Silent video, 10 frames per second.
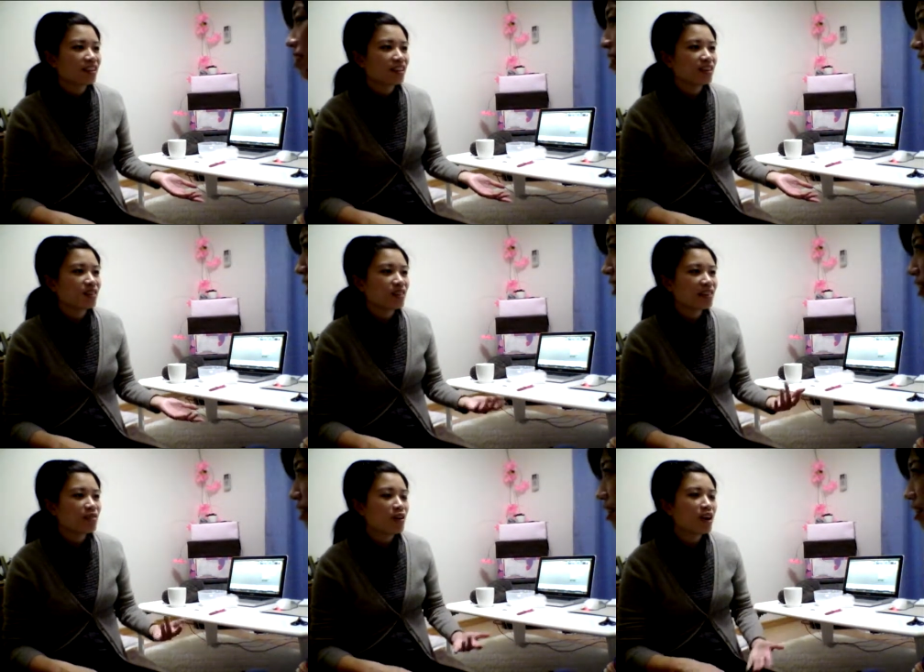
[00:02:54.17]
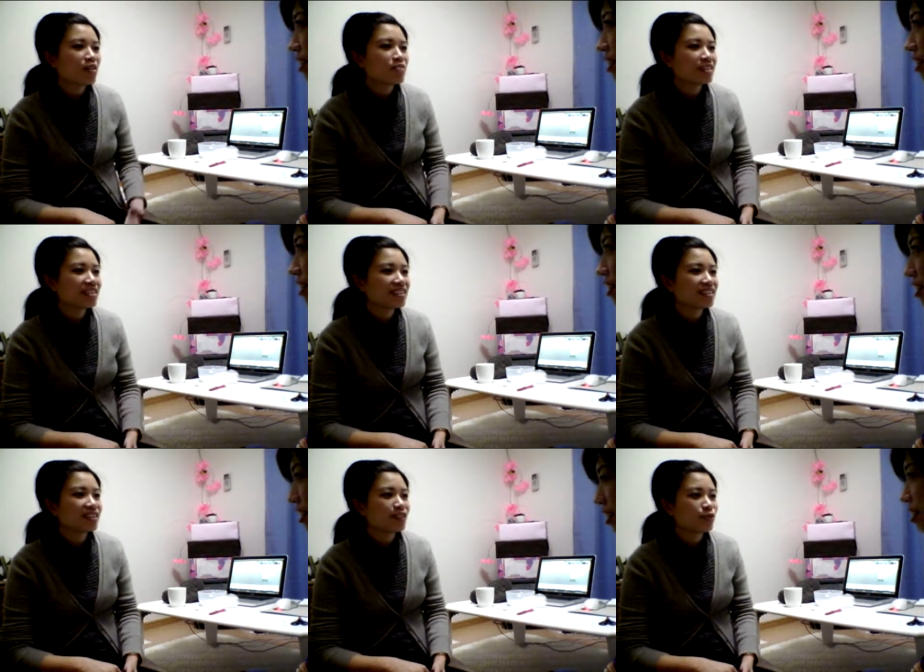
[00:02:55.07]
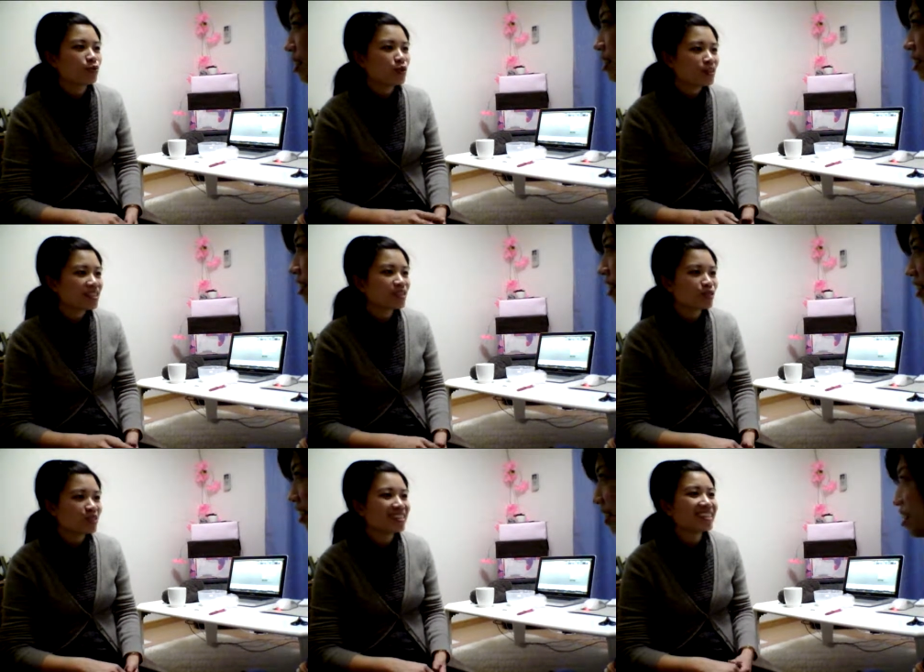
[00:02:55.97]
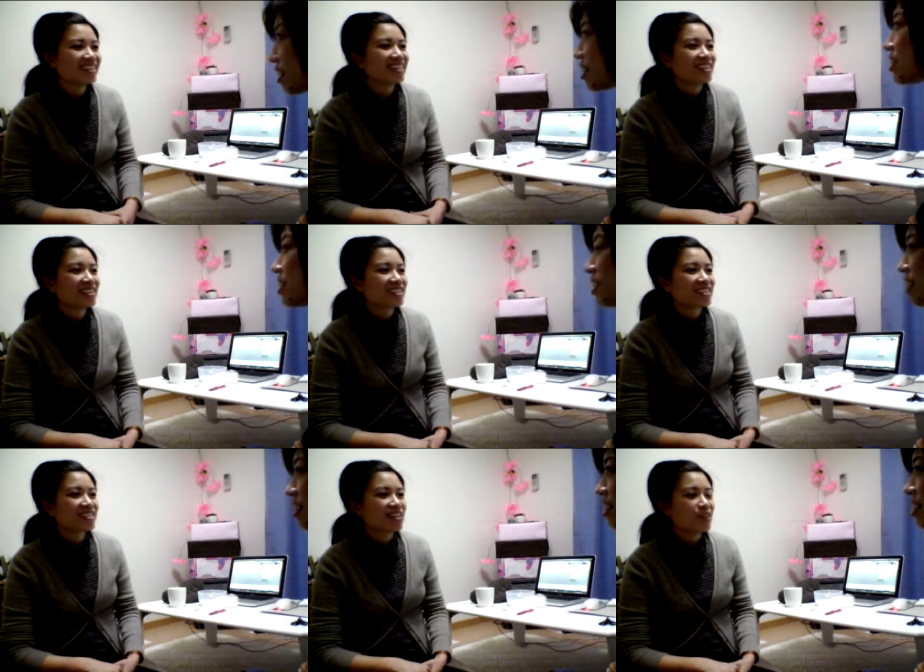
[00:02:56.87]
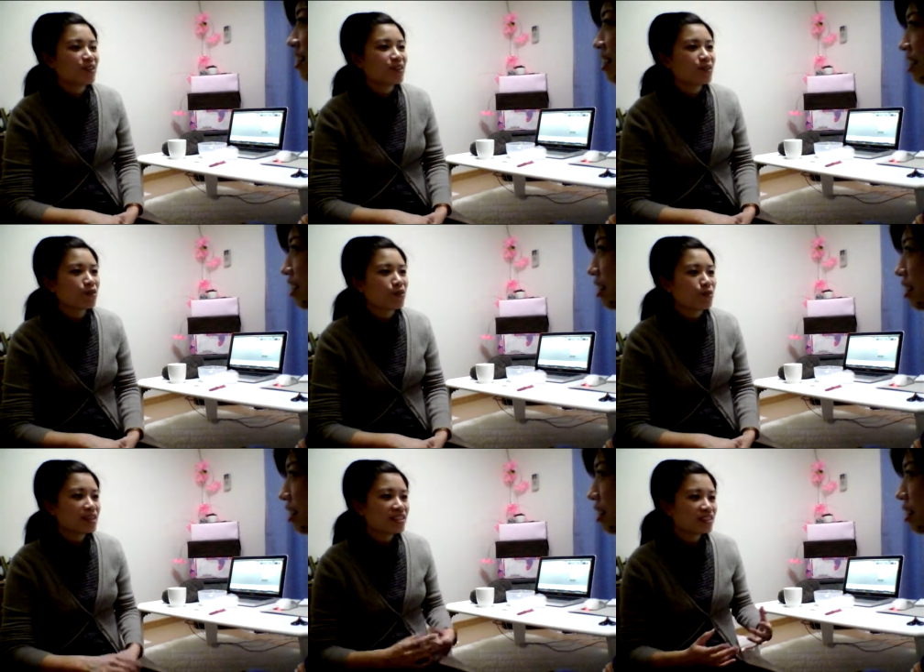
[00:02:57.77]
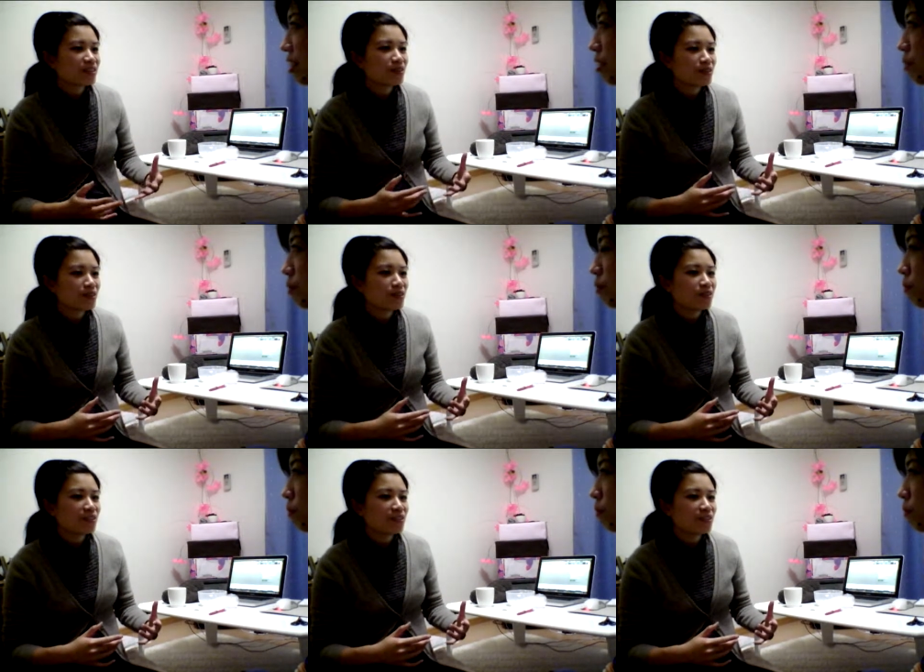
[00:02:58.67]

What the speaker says: You know, the environment, the food is good. So once you're